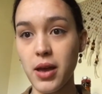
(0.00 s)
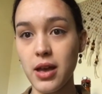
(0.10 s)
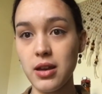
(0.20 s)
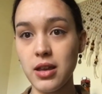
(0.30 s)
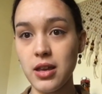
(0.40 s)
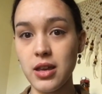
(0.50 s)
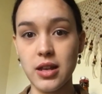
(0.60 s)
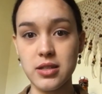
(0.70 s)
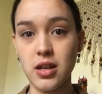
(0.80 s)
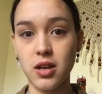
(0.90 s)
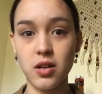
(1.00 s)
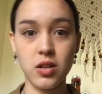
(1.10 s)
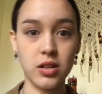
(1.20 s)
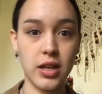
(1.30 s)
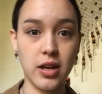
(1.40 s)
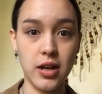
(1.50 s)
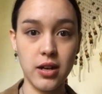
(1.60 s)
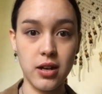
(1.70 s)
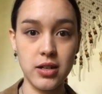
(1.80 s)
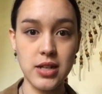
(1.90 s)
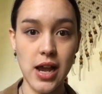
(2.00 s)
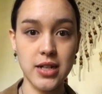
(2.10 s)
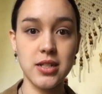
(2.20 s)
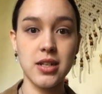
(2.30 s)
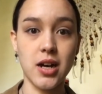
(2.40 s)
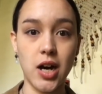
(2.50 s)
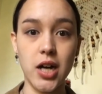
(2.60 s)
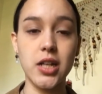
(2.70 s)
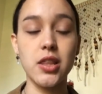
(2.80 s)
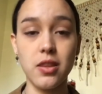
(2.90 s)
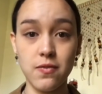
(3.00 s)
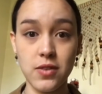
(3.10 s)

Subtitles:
it's not going to look like eye contact on the video,